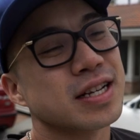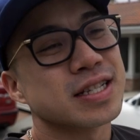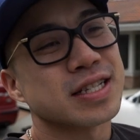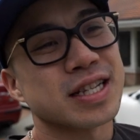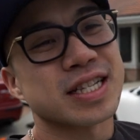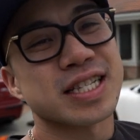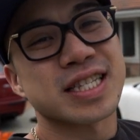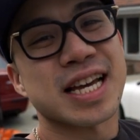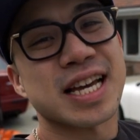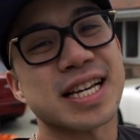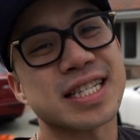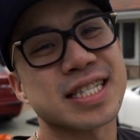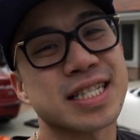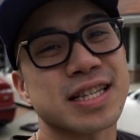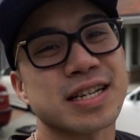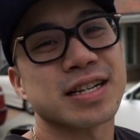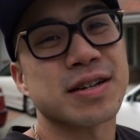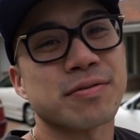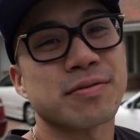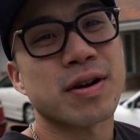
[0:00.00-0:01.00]
so the stance is
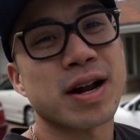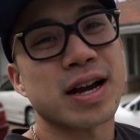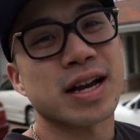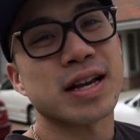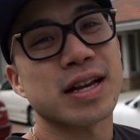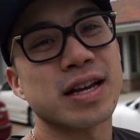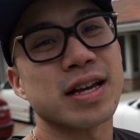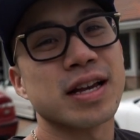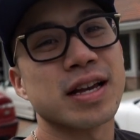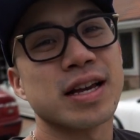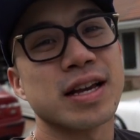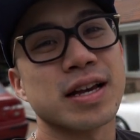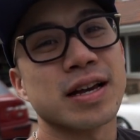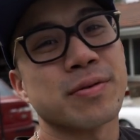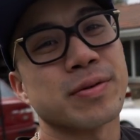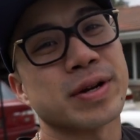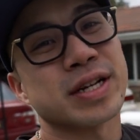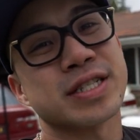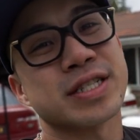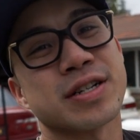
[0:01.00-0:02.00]
looking right,
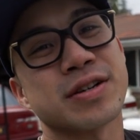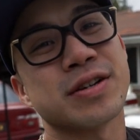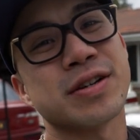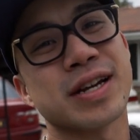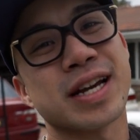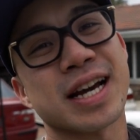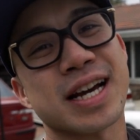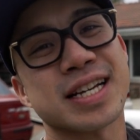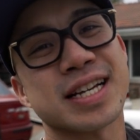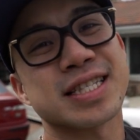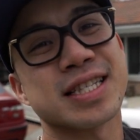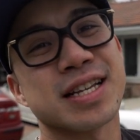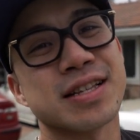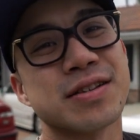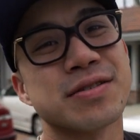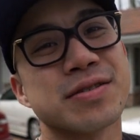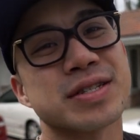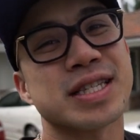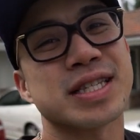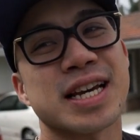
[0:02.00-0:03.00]
and we can show you guys the
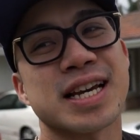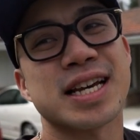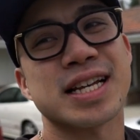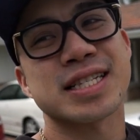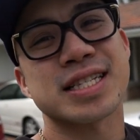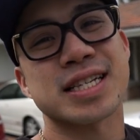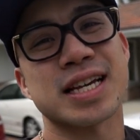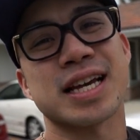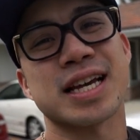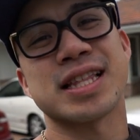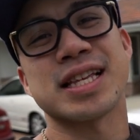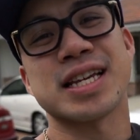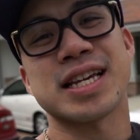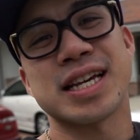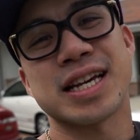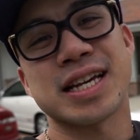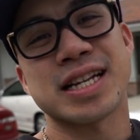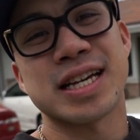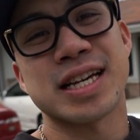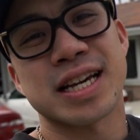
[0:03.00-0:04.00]
new stance and the
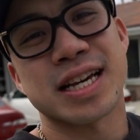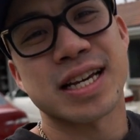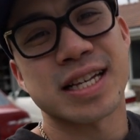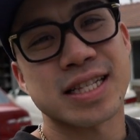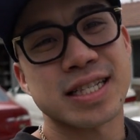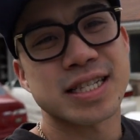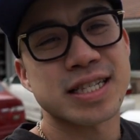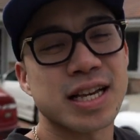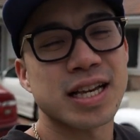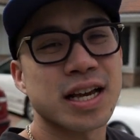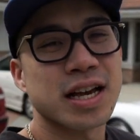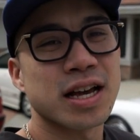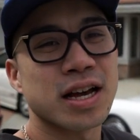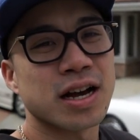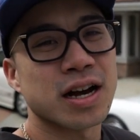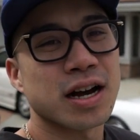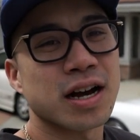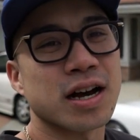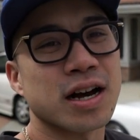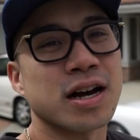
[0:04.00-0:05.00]
E88s
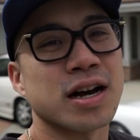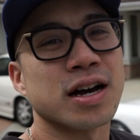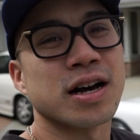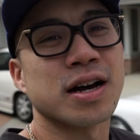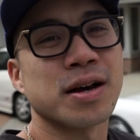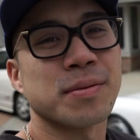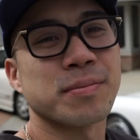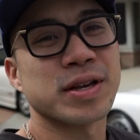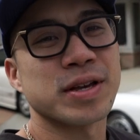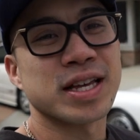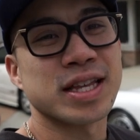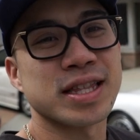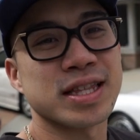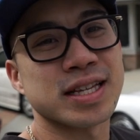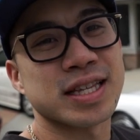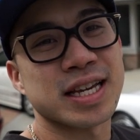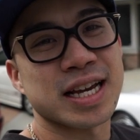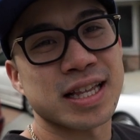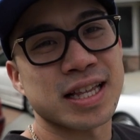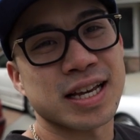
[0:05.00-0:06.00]
in
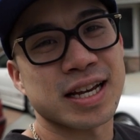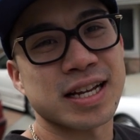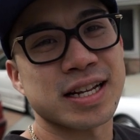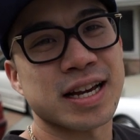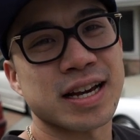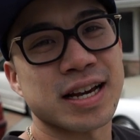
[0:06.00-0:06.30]
the daylight